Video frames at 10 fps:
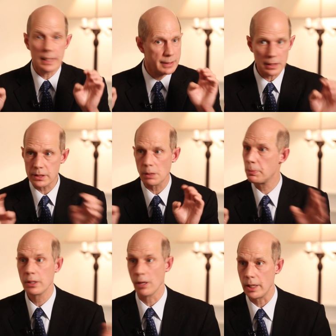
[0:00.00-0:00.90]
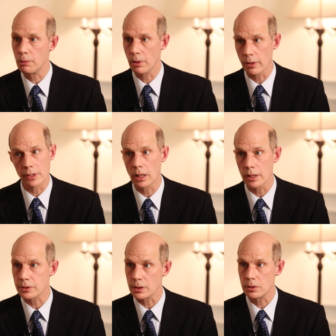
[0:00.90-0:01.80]
It doesn't appear anywhere in the
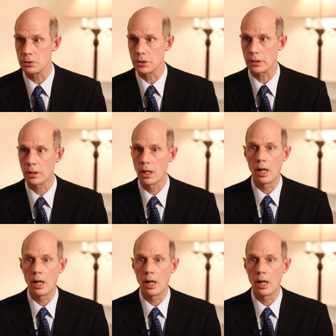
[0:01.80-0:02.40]
Constitution.